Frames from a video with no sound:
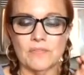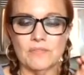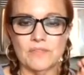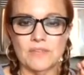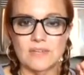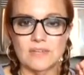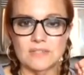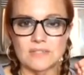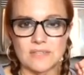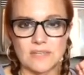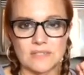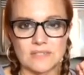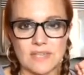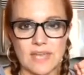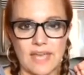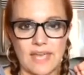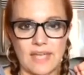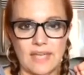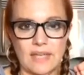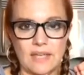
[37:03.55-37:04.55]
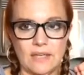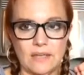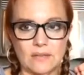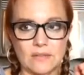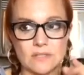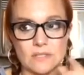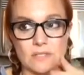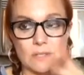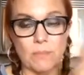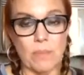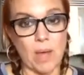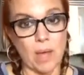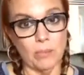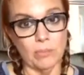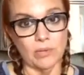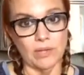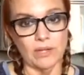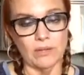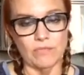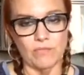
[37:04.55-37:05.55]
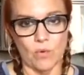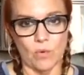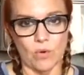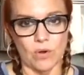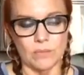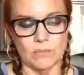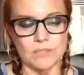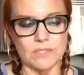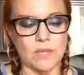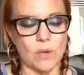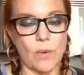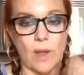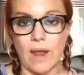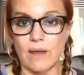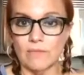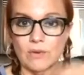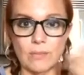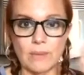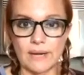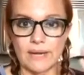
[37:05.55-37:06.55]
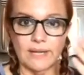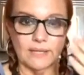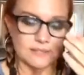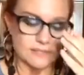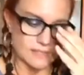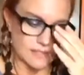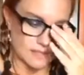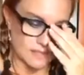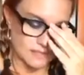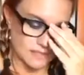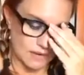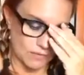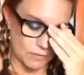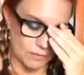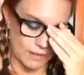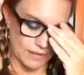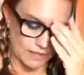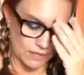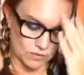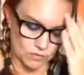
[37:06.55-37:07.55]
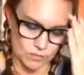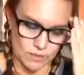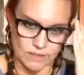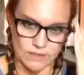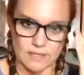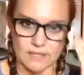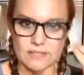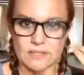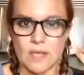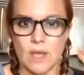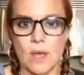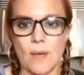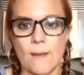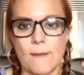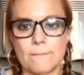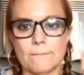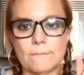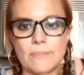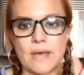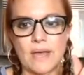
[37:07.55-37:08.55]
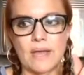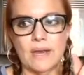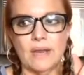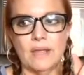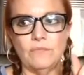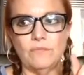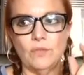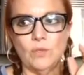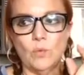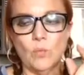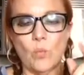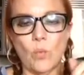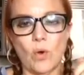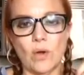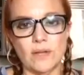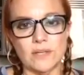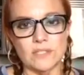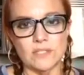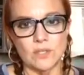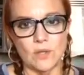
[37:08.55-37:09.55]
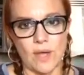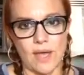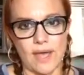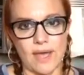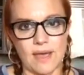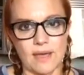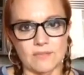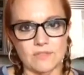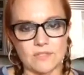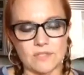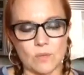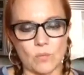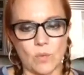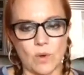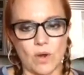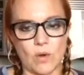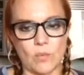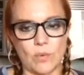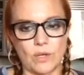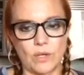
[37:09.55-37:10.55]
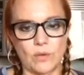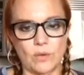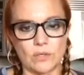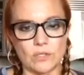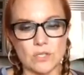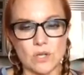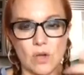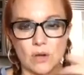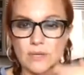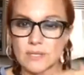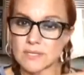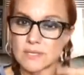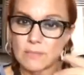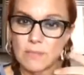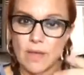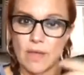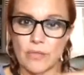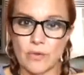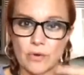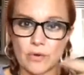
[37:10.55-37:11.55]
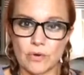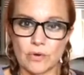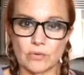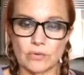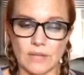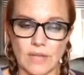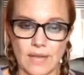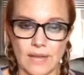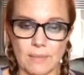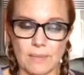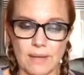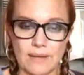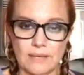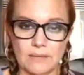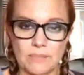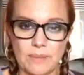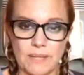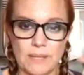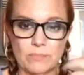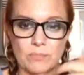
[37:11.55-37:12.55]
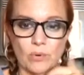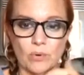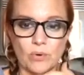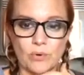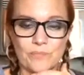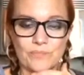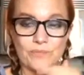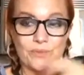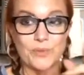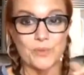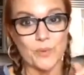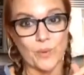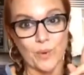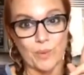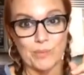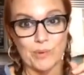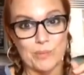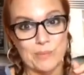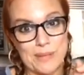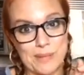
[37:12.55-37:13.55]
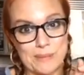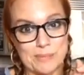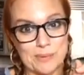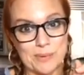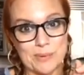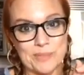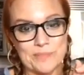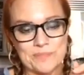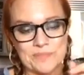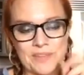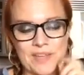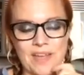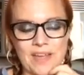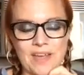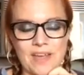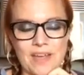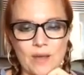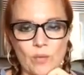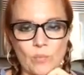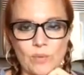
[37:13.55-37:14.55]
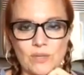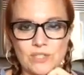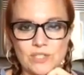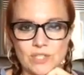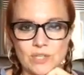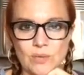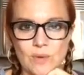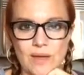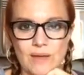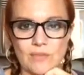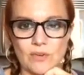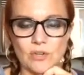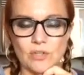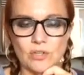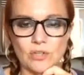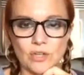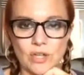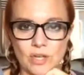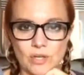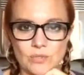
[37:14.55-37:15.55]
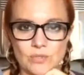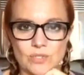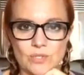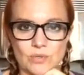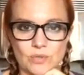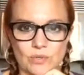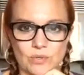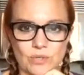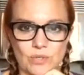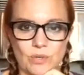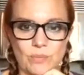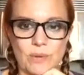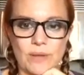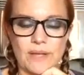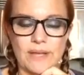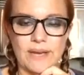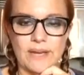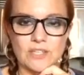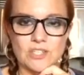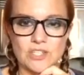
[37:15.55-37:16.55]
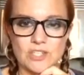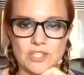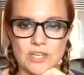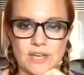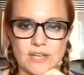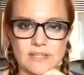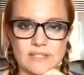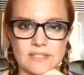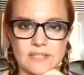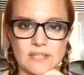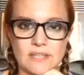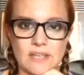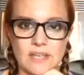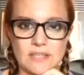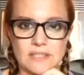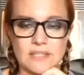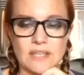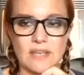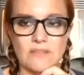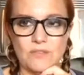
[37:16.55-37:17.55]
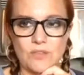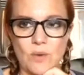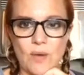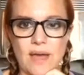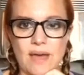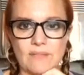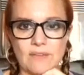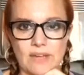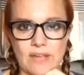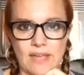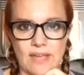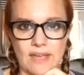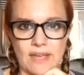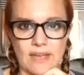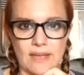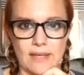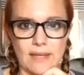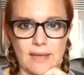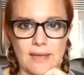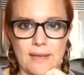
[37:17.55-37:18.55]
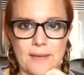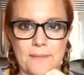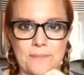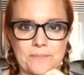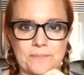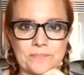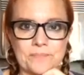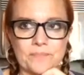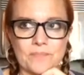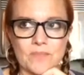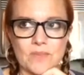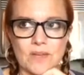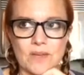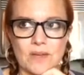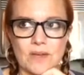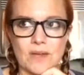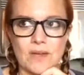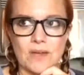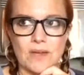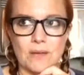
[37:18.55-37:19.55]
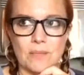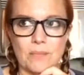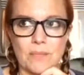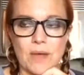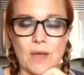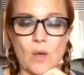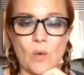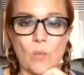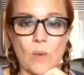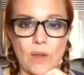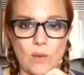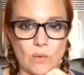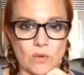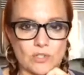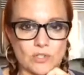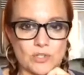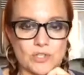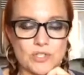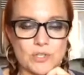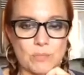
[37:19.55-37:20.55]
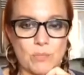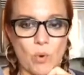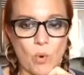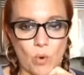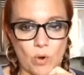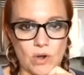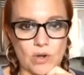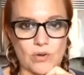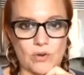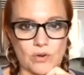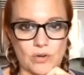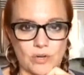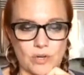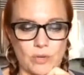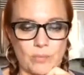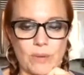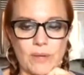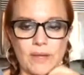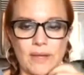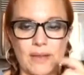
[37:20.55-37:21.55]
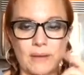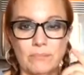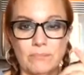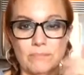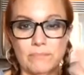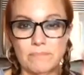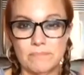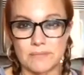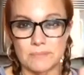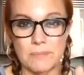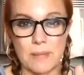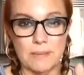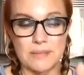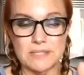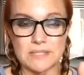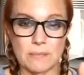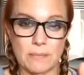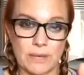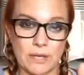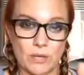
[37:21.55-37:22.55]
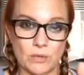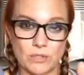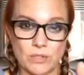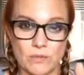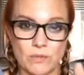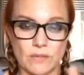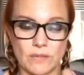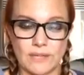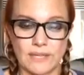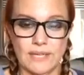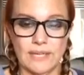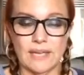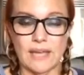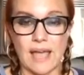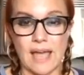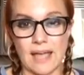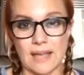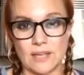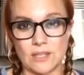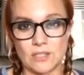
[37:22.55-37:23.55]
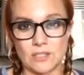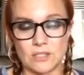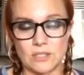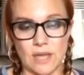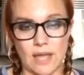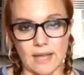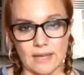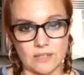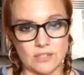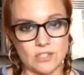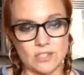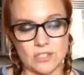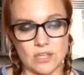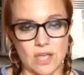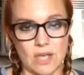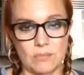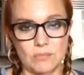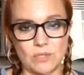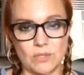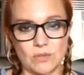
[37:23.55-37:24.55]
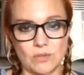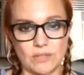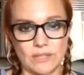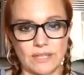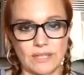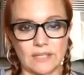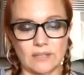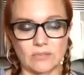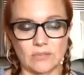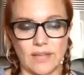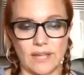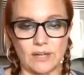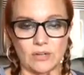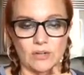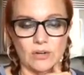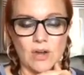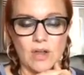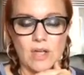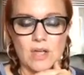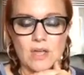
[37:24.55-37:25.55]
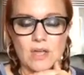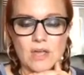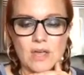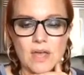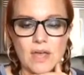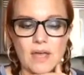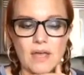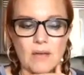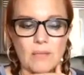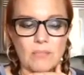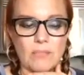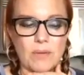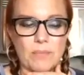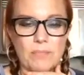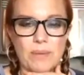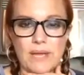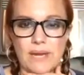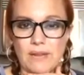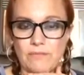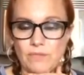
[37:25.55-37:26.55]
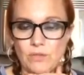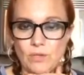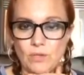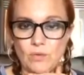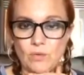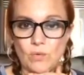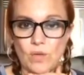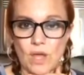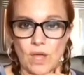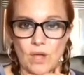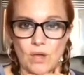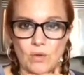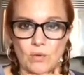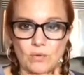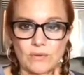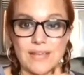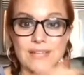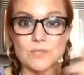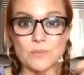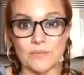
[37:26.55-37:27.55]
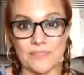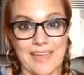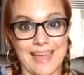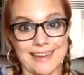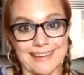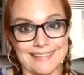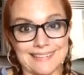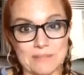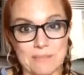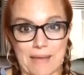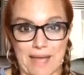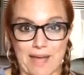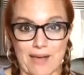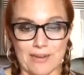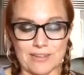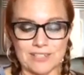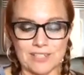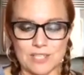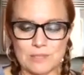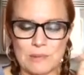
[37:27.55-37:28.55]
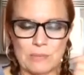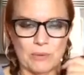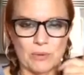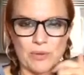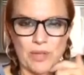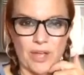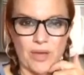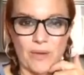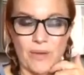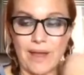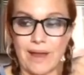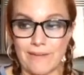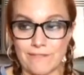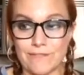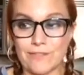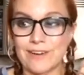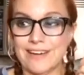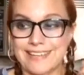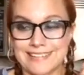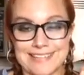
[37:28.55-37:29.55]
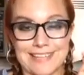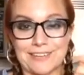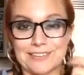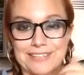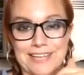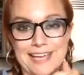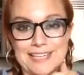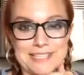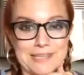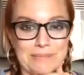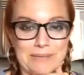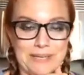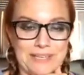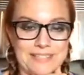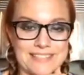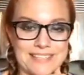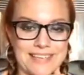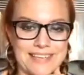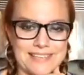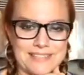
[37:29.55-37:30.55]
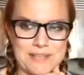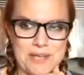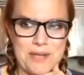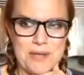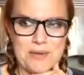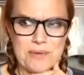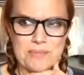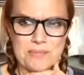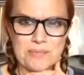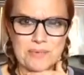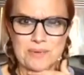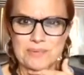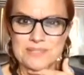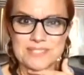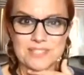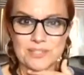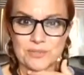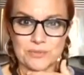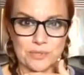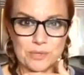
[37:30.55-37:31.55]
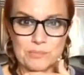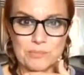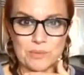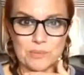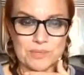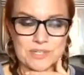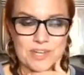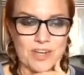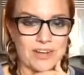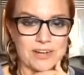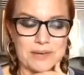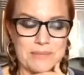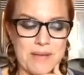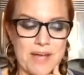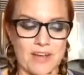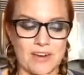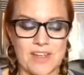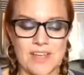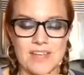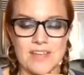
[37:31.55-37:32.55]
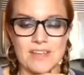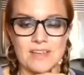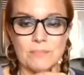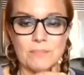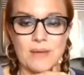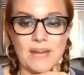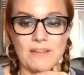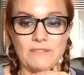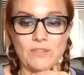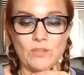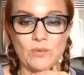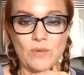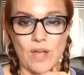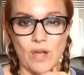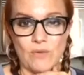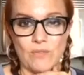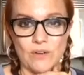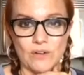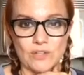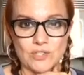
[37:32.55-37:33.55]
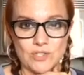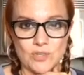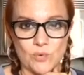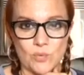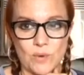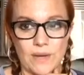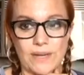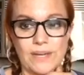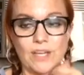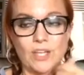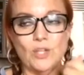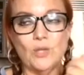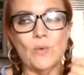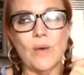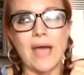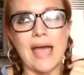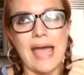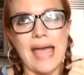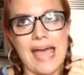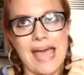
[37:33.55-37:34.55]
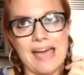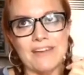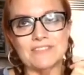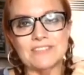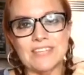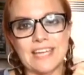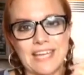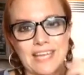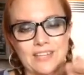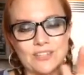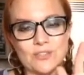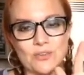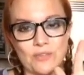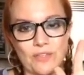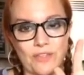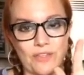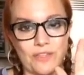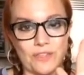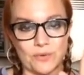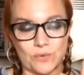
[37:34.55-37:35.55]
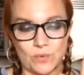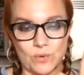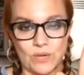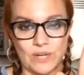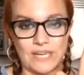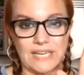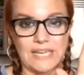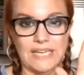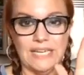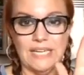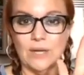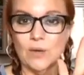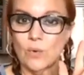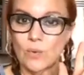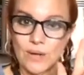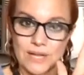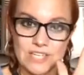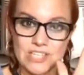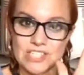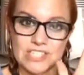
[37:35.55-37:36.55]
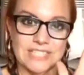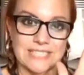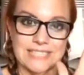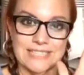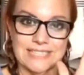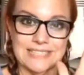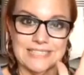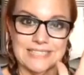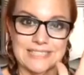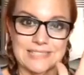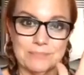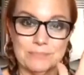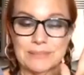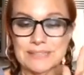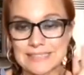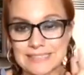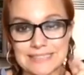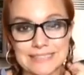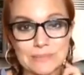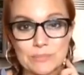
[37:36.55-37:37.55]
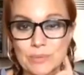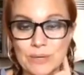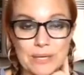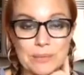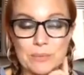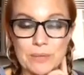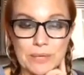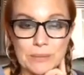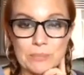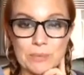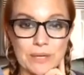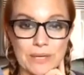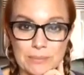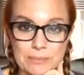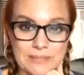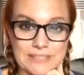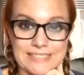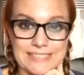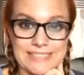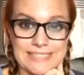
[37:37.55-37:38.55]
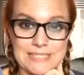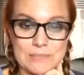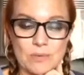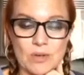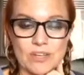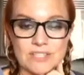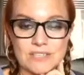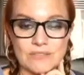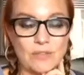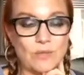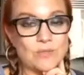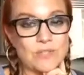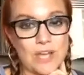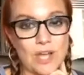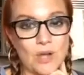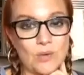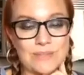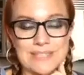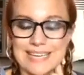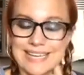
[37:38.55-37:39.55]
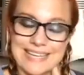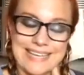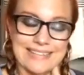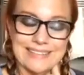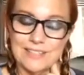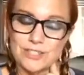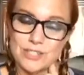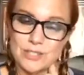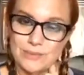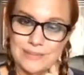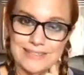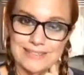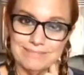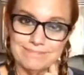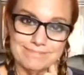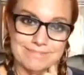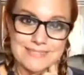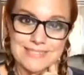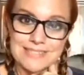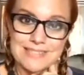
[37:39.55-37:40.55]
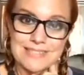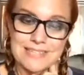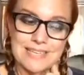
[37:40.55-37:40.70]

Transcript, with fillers: This is a this is a public forum, so everybody can see this, everybody can read this. But if you want to have somewhere where you can talk to some other like-minded people, normal people, and we do have a closed group, and it's just it's if you have an egg um, a Weight Watchers support group, and maybe somebody will do the link. I can I can um, do the link later. Um, but if you go, that's what that is about because people go every single day. Somebody says, "What was the group you were talking about?" But if you go there to join, you have to answer the three questions. Pretty, pretty, pretty, please, because if you don't, I can't let you in.